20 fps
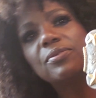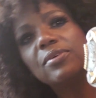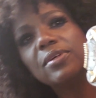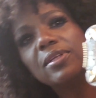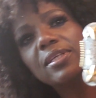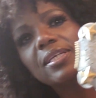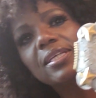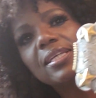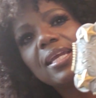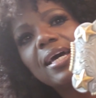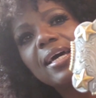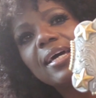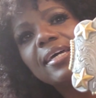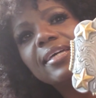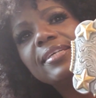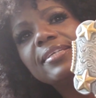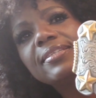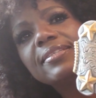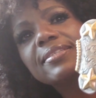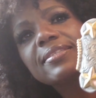really
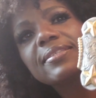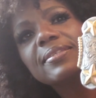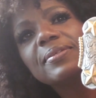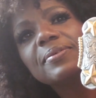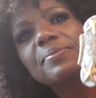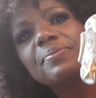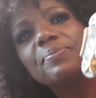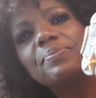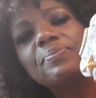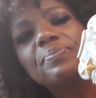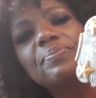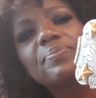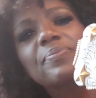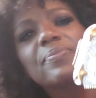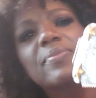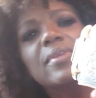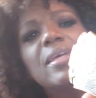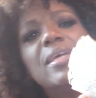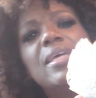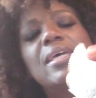nice.
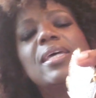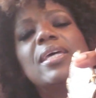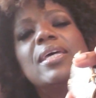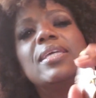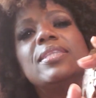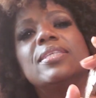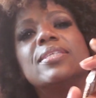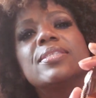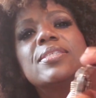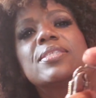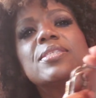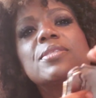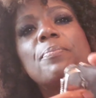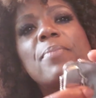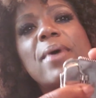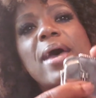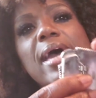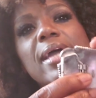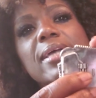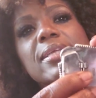And this is the
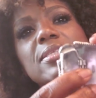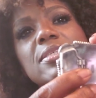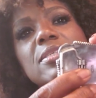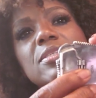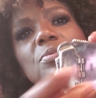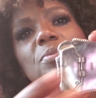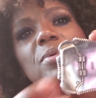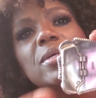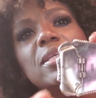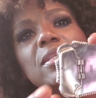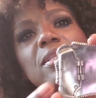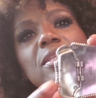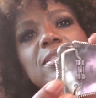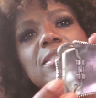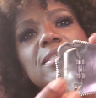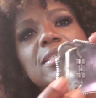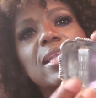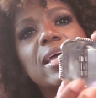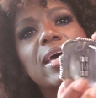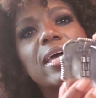back. This is what it
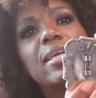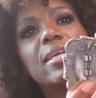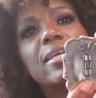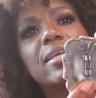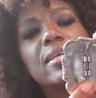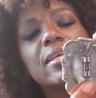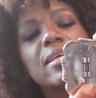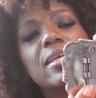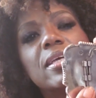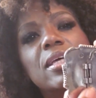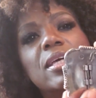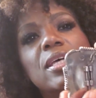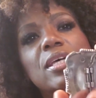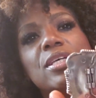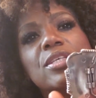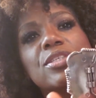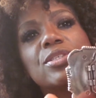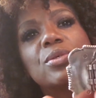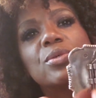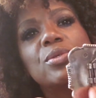looks like.
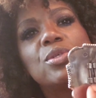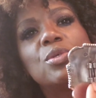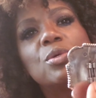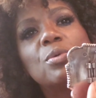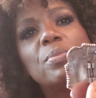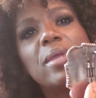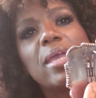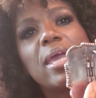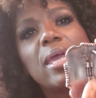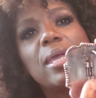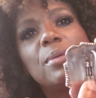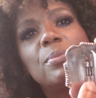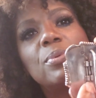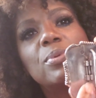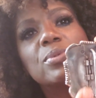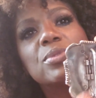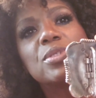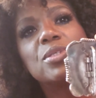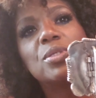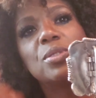So you'll be
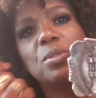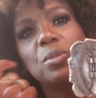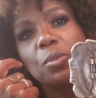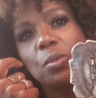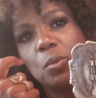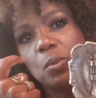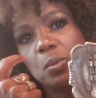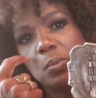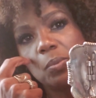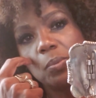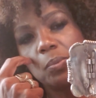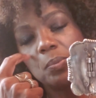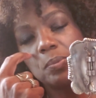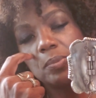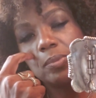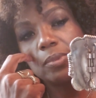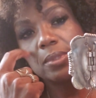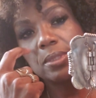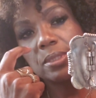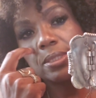able to
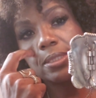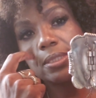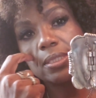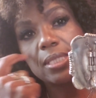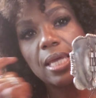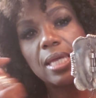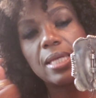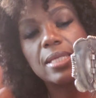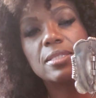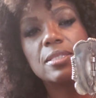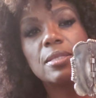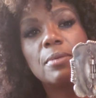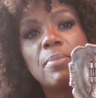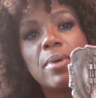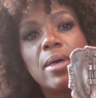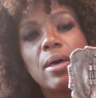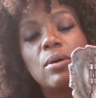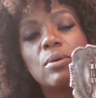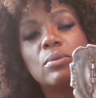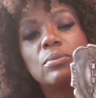take the
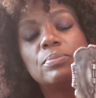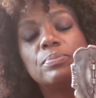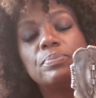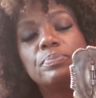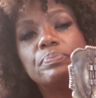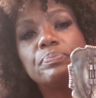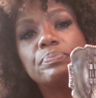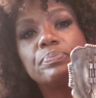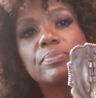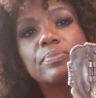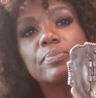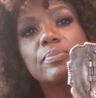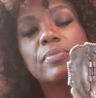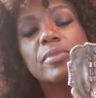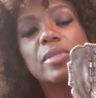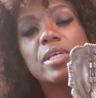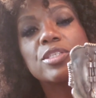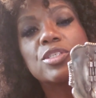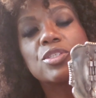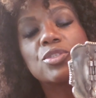belt
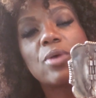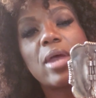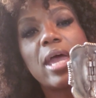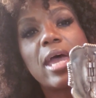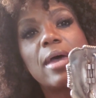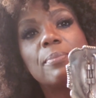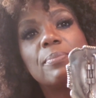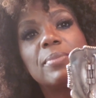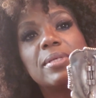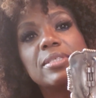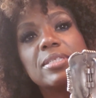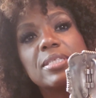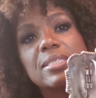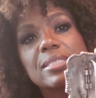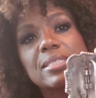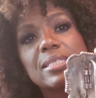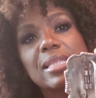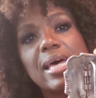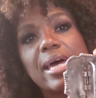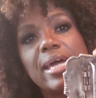strap and
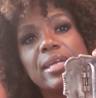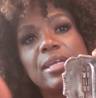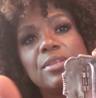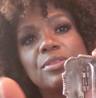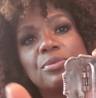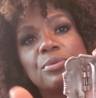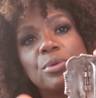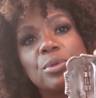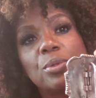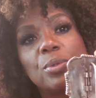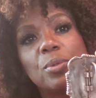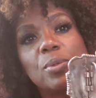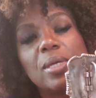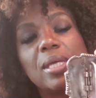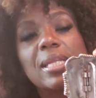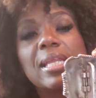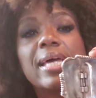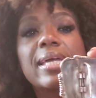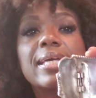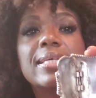just slide it through.
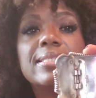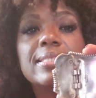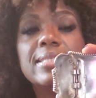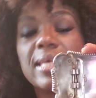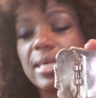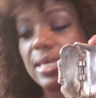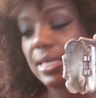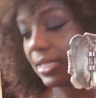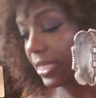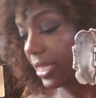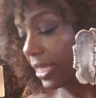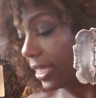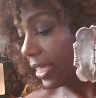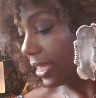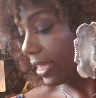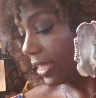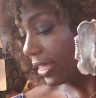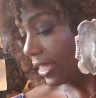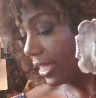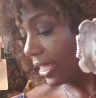And like I said,
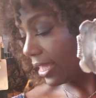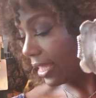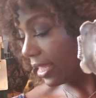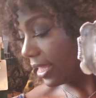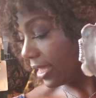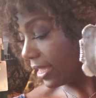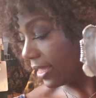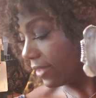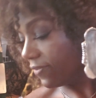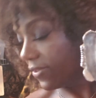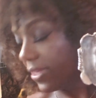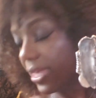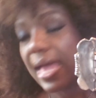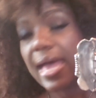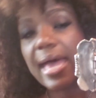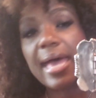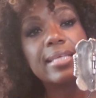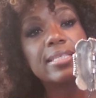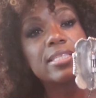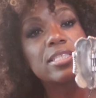if it
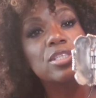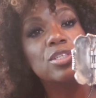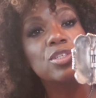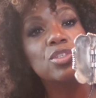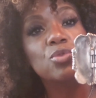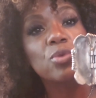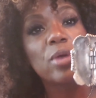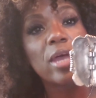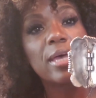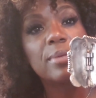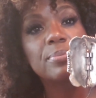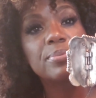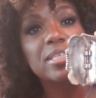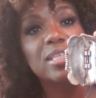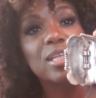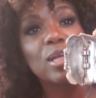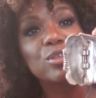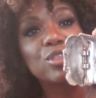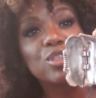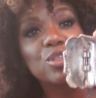has the straps,
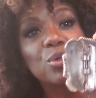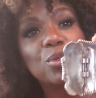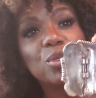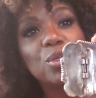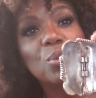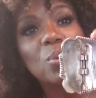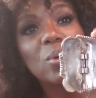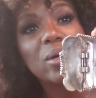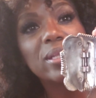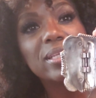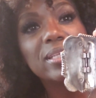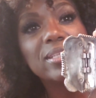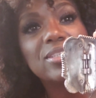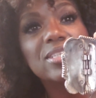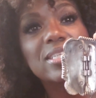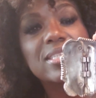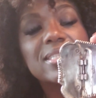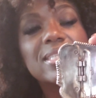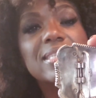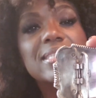and I'll show you one in
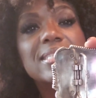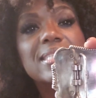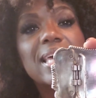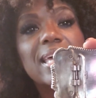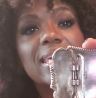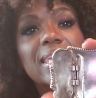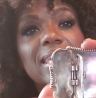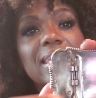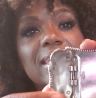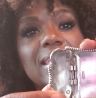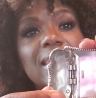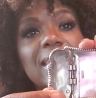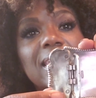just a second,